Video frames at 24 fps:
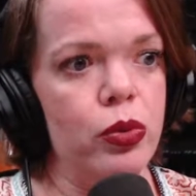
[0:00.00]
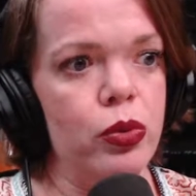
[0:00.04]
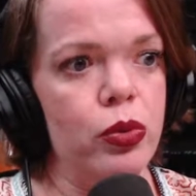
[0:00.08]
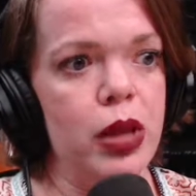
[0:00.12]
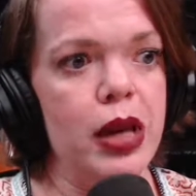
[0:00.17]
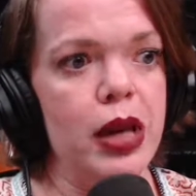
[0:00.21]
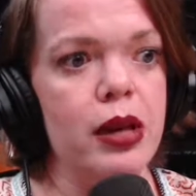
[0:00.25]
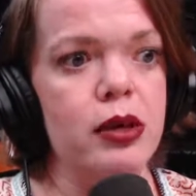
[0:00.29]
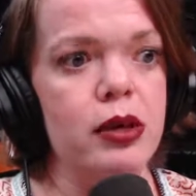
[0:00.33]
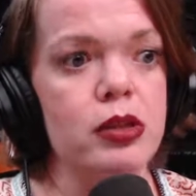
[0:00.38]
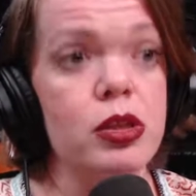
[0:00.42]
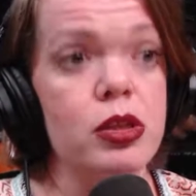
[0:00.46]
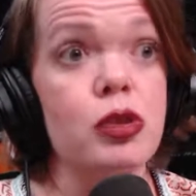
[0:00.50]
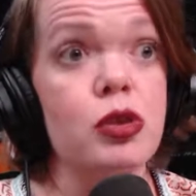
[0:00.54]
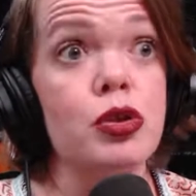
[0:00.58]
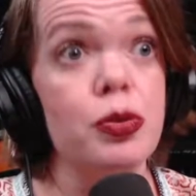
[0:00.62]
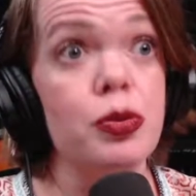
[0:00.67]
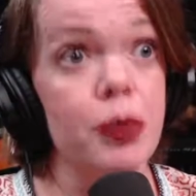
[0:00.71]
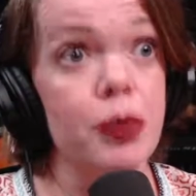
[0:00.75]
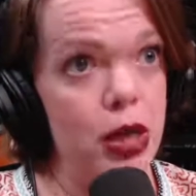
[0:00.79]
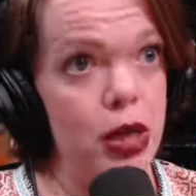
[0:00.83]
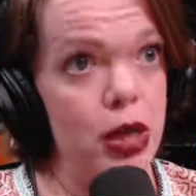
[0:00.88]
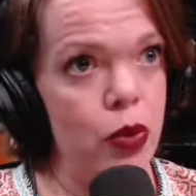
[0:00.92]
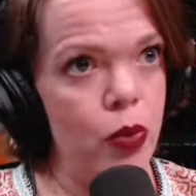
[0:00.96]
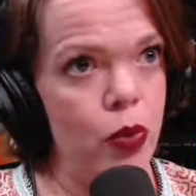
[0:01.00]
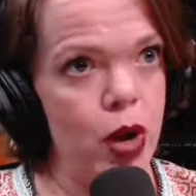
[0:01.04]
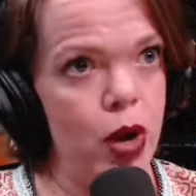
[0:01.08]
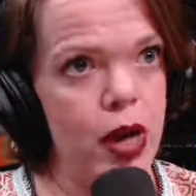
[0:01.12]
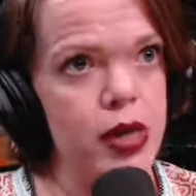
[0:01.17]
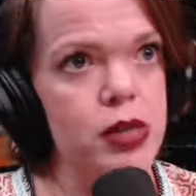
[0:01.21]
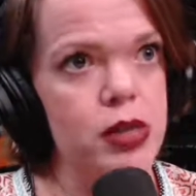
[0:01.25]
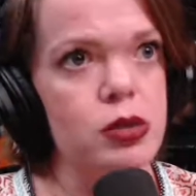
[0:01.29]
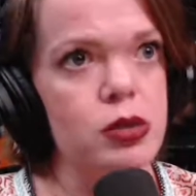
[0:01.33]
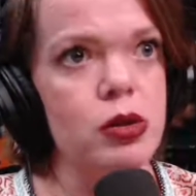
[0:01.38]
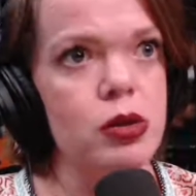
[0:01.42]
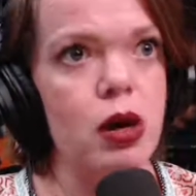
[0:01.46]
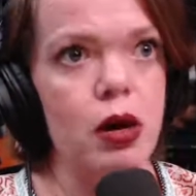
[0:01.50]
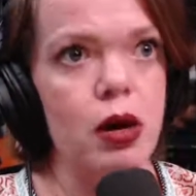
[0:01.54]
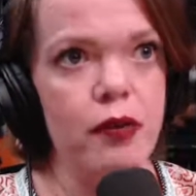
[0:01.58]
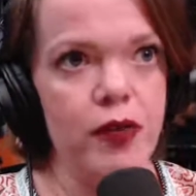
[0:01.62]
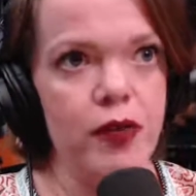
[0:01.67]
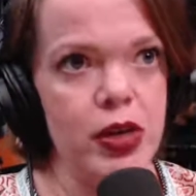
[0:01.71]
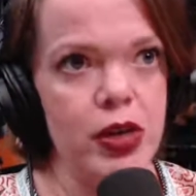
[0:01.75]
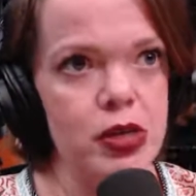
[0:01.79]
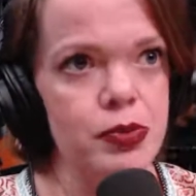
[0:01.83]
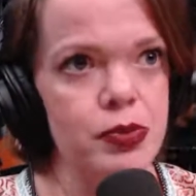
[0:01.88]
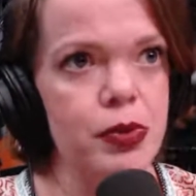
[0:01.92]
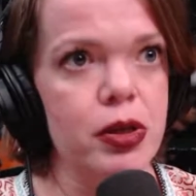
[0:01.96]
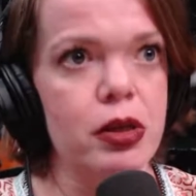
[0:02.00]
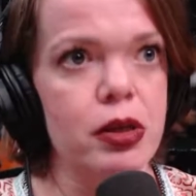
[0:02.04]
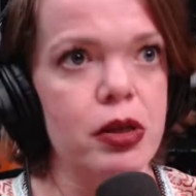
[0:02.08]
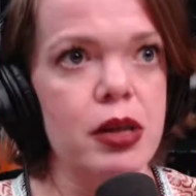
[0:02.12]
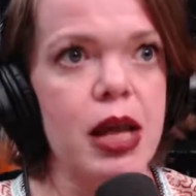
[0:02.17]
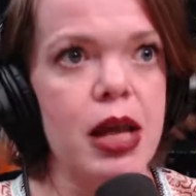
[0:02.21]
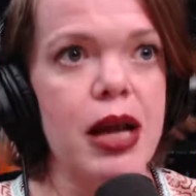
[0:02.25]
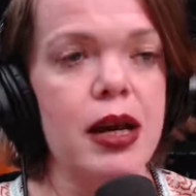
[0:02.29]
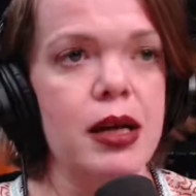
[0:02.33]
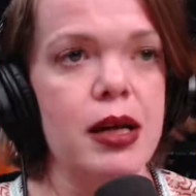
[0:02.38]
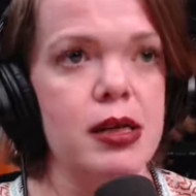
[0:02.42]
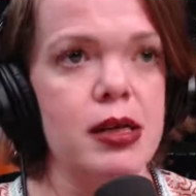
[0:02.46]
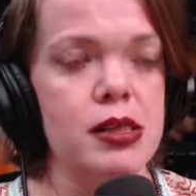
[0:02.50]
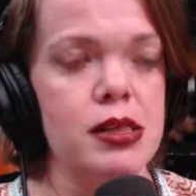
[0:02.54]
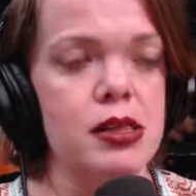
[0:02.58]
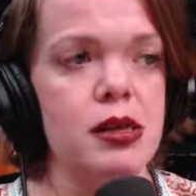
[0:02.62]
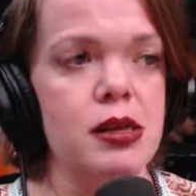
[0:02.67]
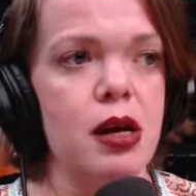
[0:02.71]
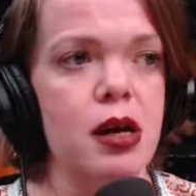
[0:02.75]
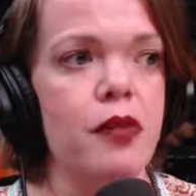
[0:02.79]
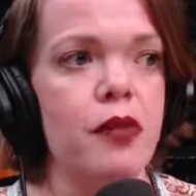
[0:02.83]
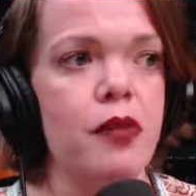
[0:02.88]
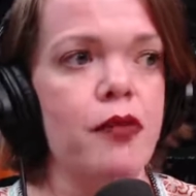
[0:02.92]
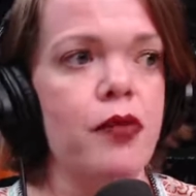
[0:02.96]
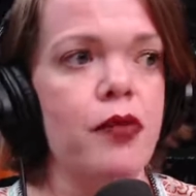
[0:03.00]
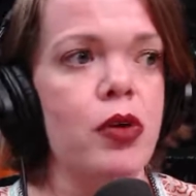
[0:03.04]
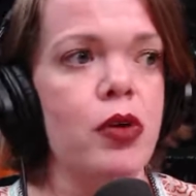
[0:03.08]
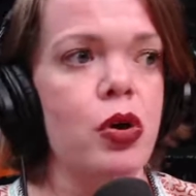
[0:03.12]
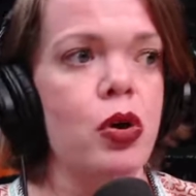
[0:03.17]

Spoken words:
social media wise on Facebook and that kind of stuff,